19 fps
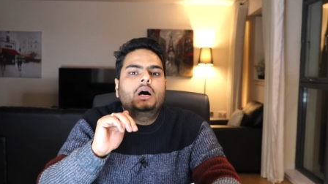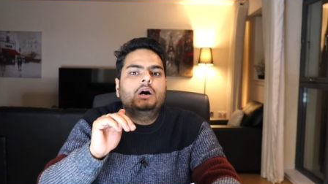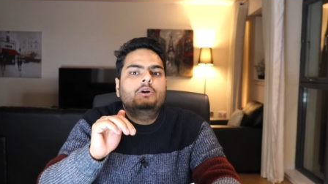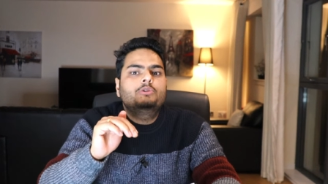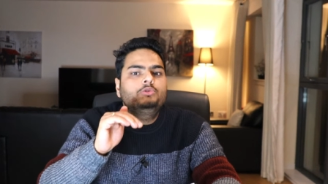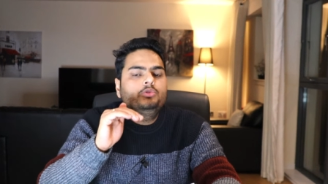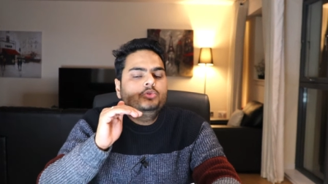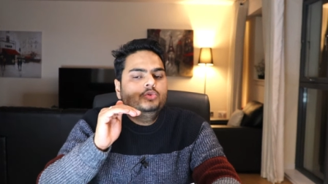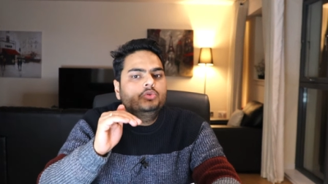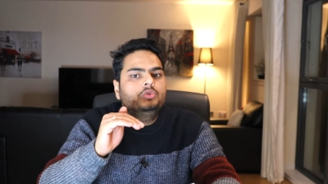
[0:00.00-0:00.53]

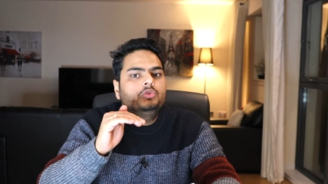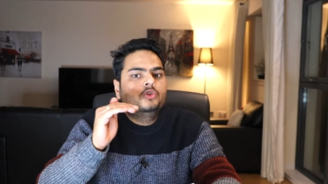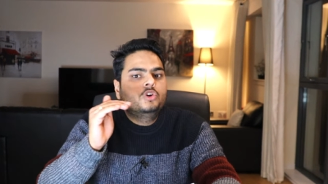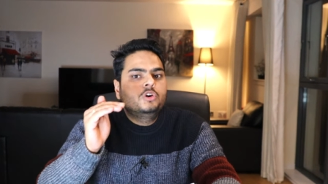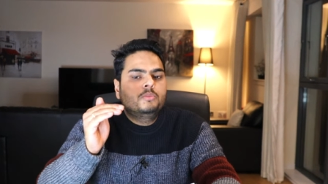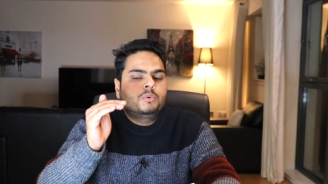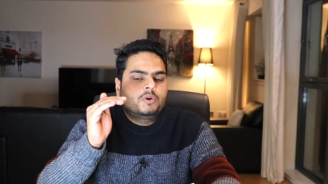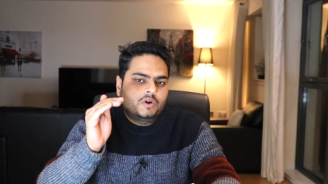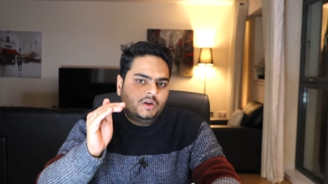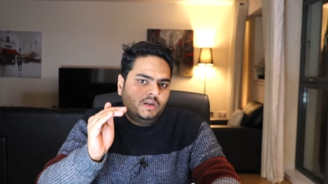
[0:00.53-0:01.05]
how do you go
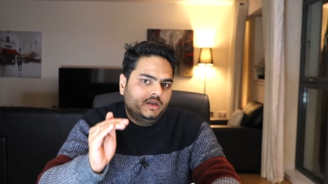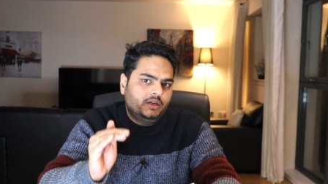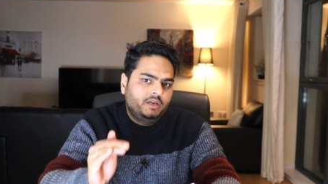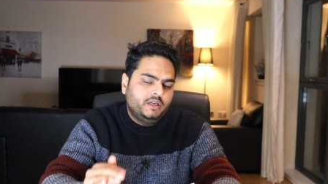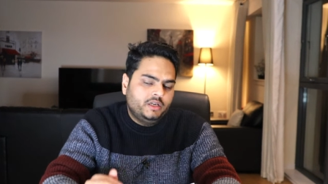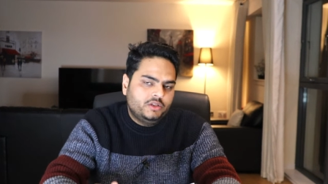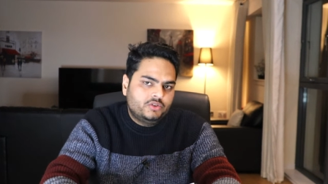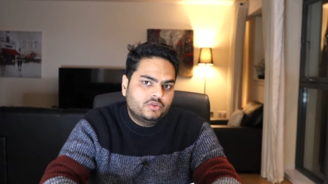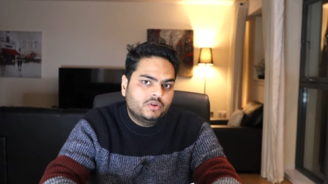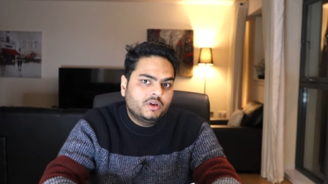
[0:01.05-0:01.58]
about
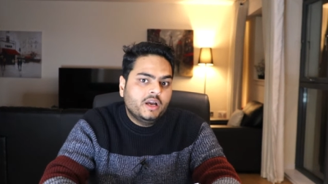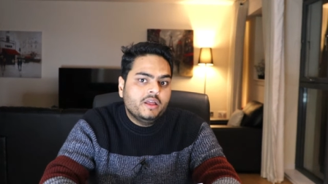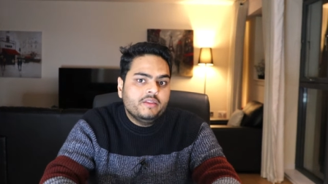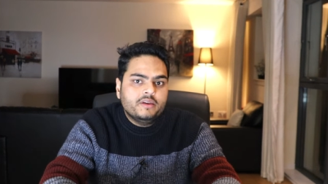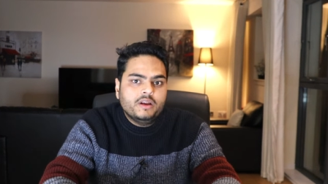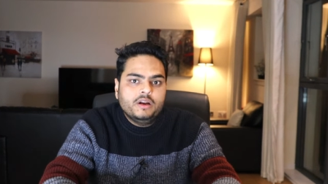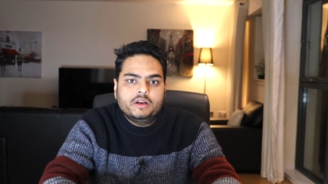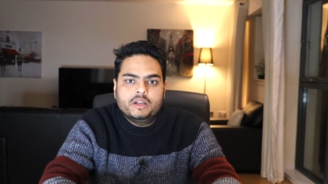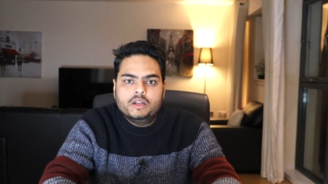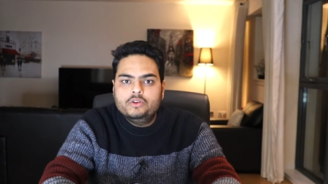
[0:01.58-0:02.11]
learning so
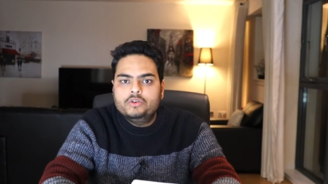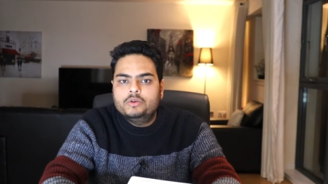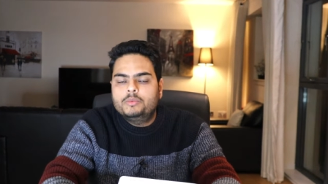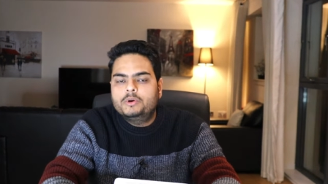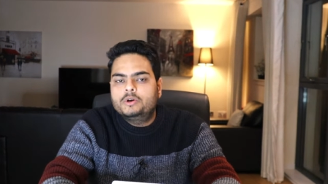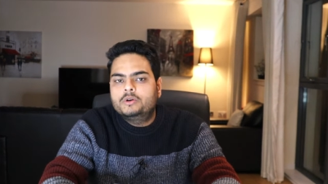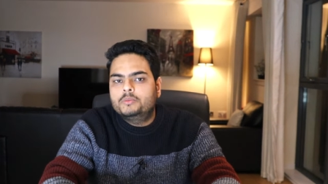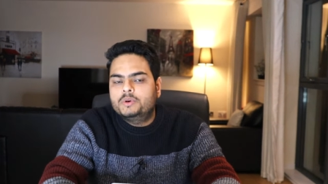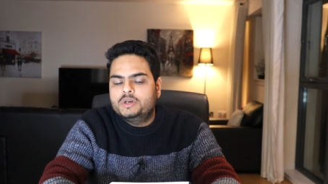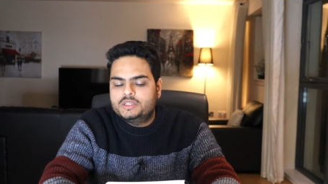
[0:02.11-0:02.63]
guys i'll tell you
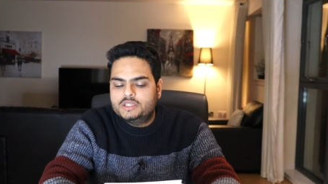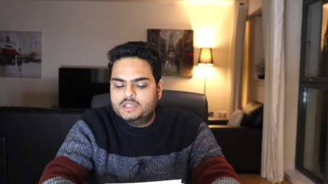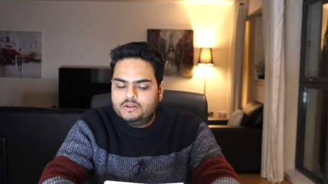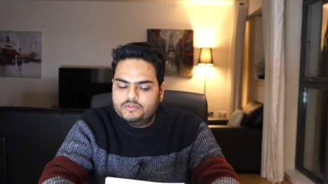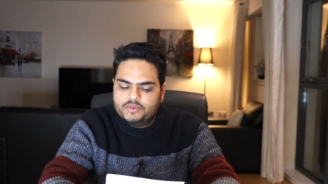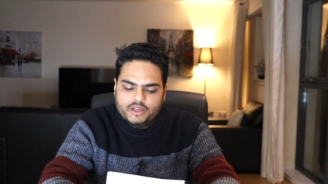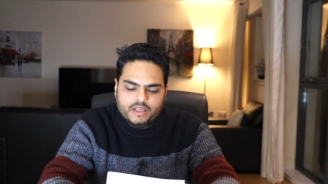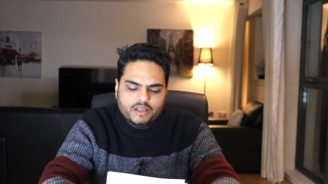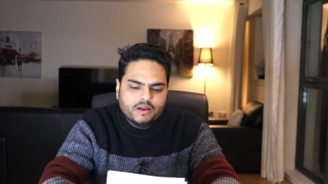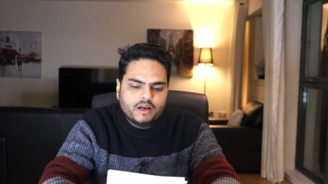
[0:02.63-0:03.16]
about
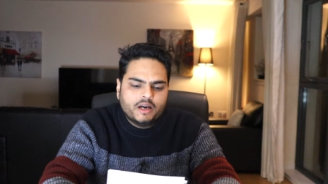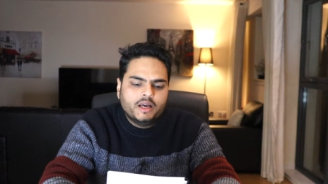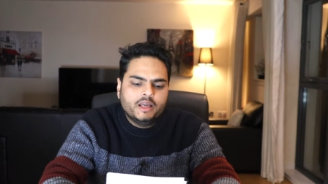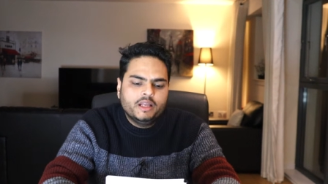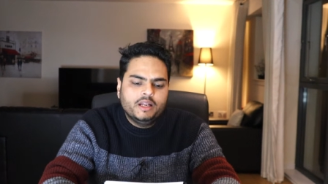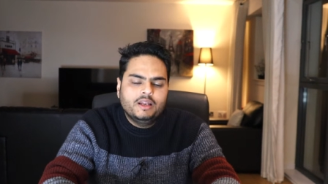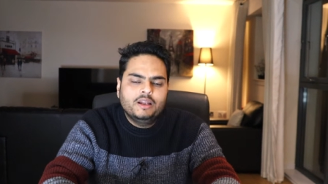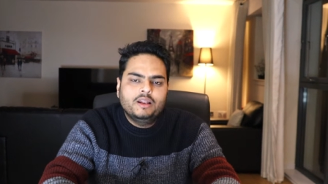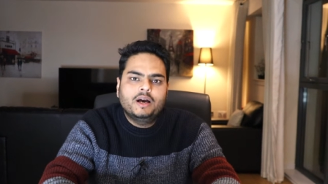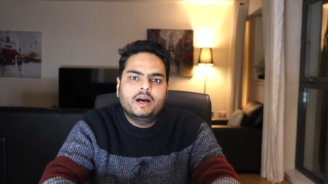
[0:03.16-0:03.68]
myself i i,
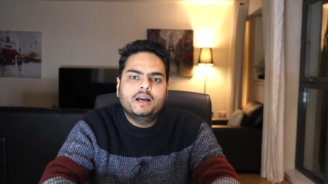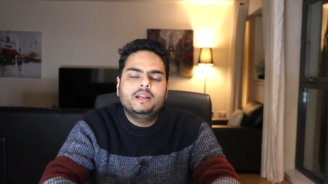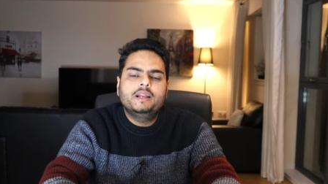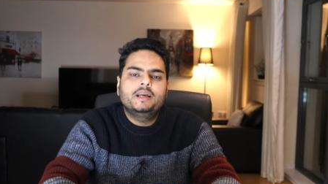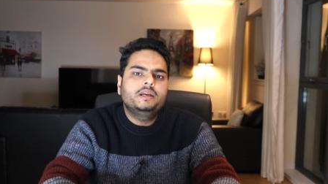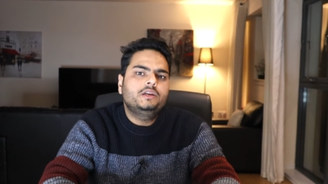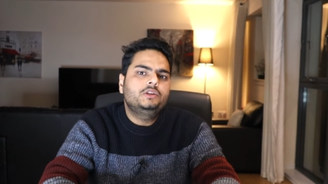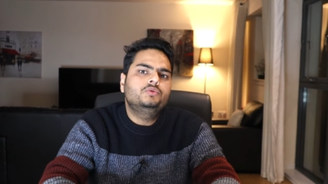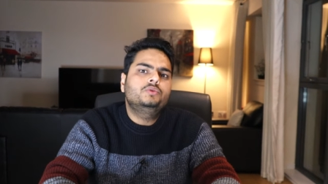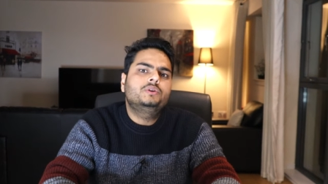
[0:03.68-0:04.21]
I
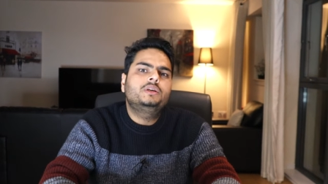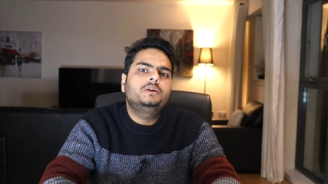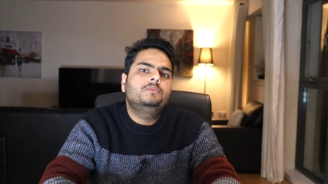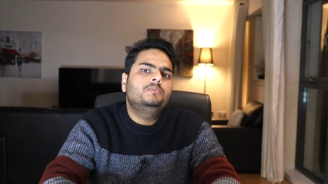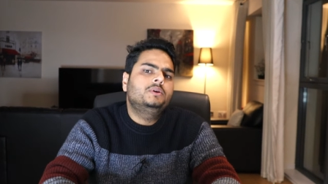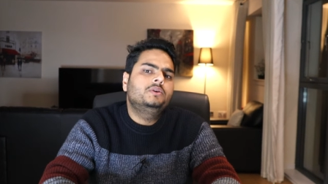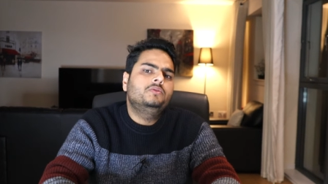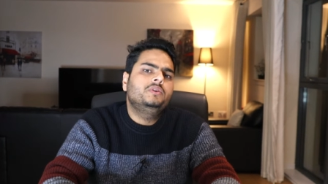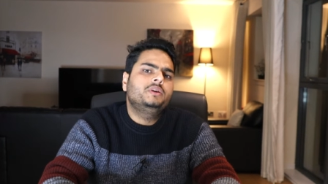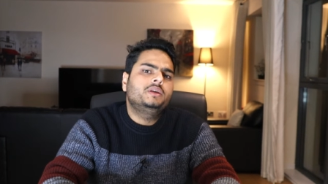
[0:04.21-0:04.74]
like to
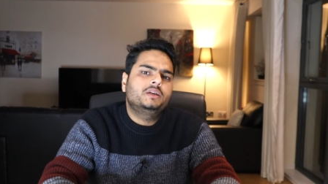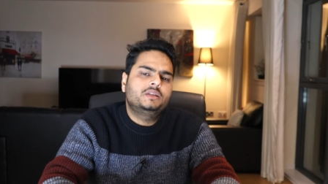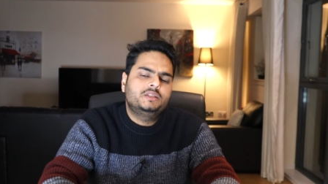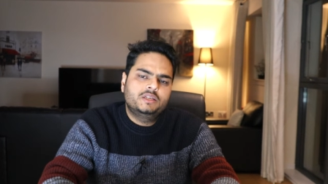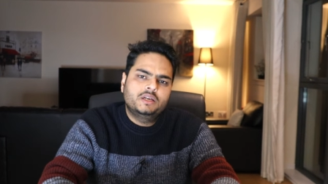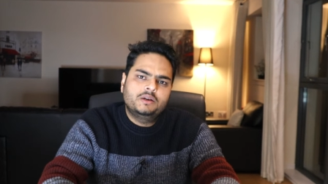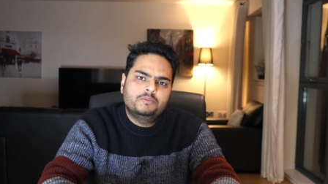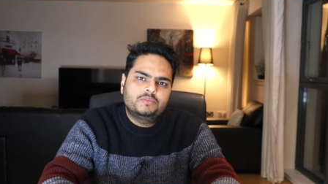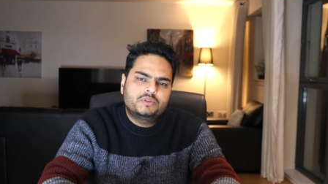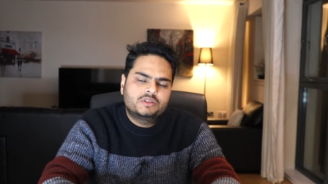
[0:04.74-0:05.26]
keep giving
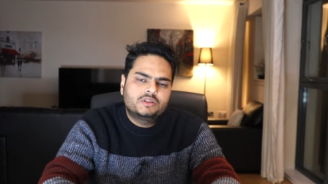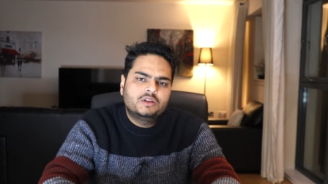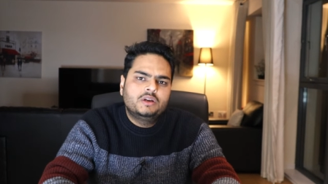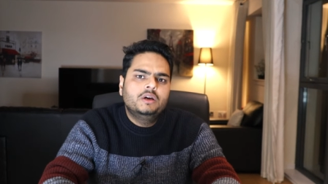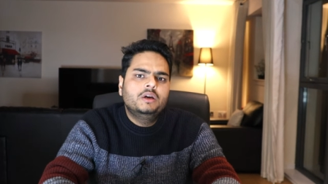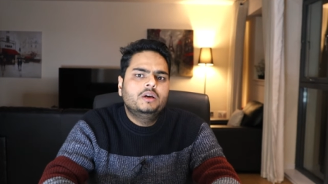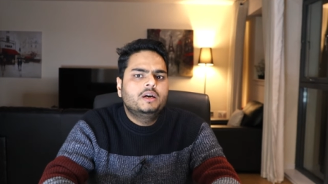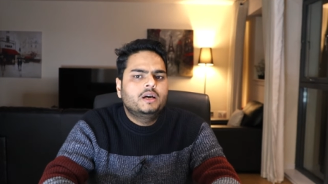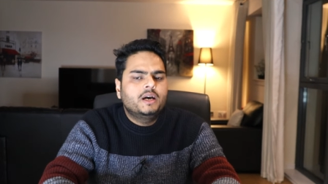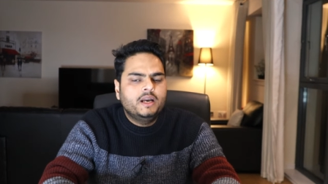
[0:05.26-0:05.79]
exams
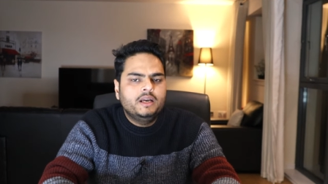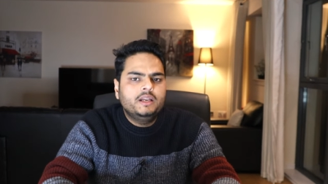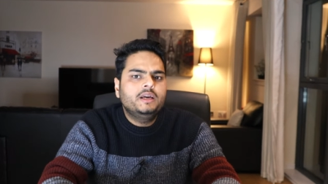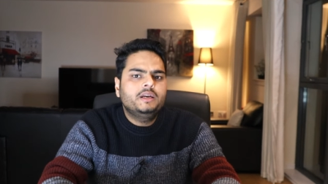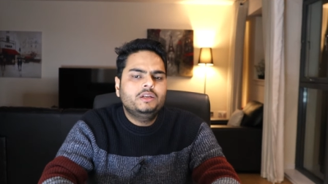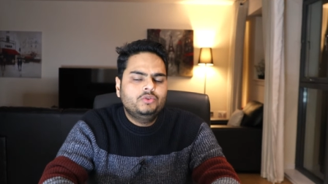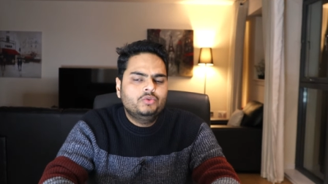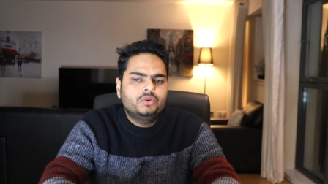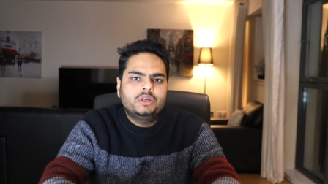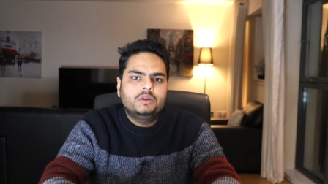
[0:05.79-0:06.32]
i
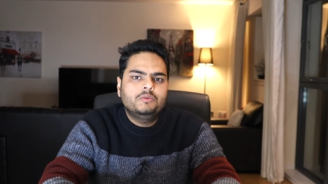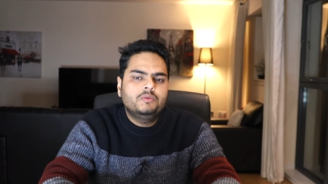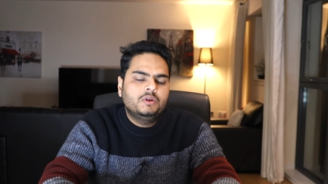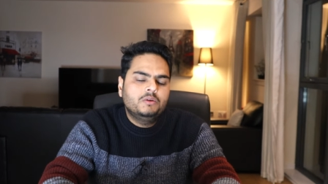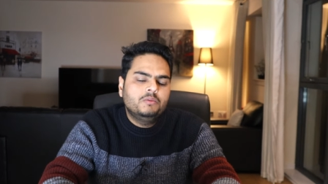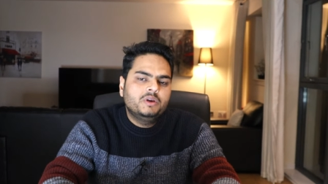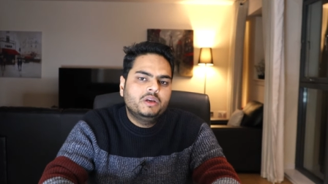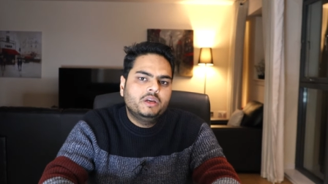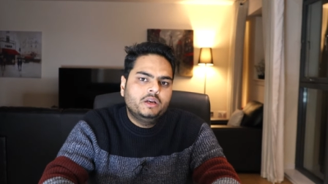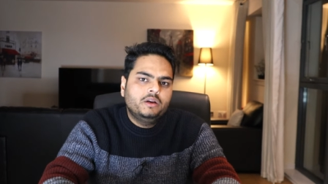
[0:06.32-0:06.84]
like to keep
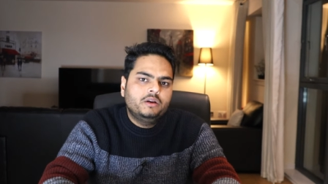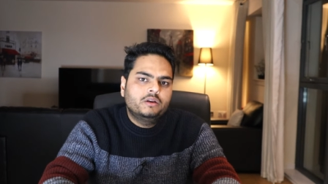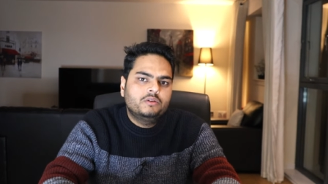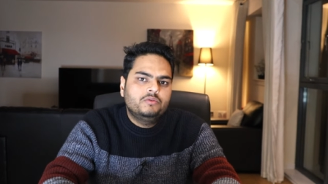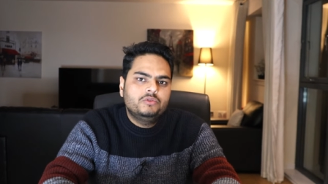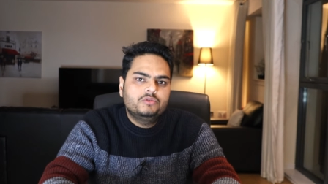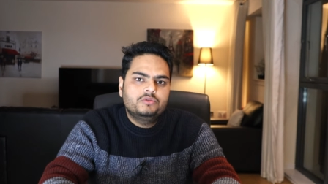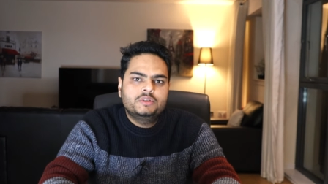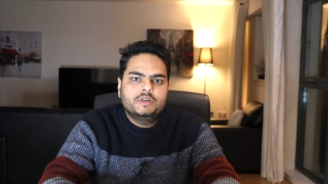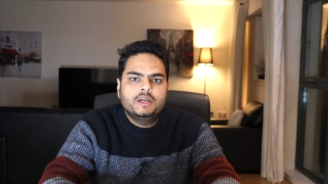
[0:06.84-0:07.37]
giving
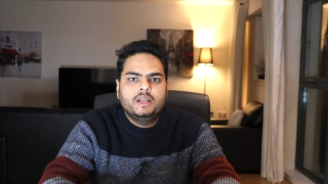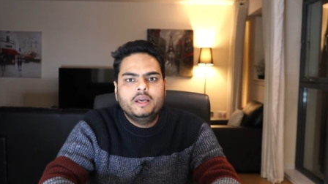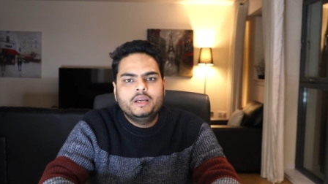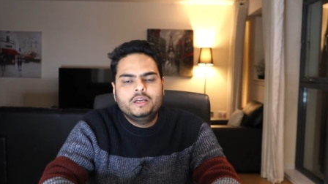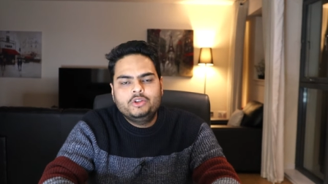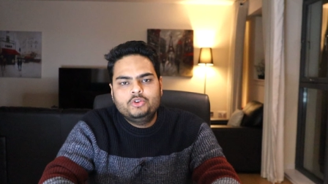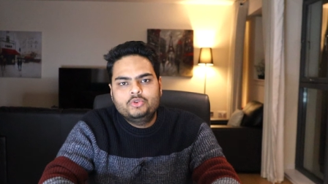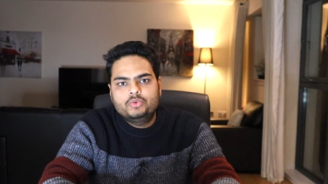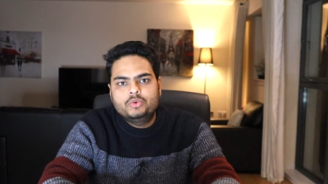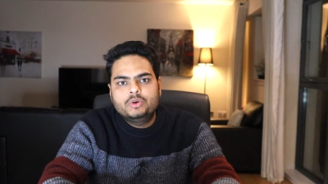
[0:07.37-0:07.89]
interviews i
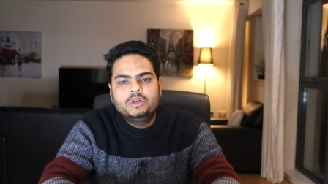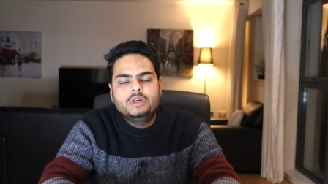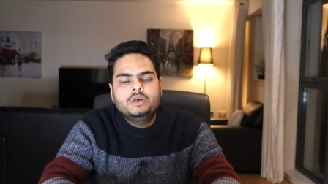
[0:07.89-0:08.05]
like to